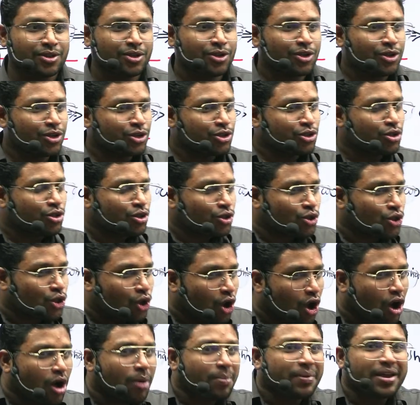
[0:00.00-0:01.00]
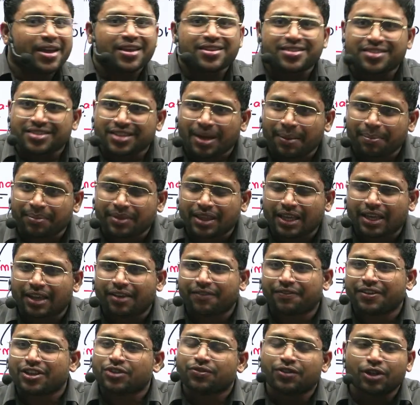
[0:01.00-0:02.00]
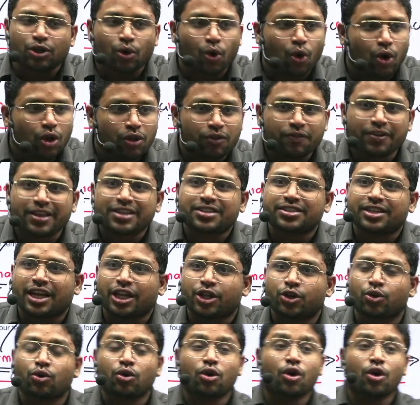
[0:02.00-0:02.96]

So norm is something which will always tell you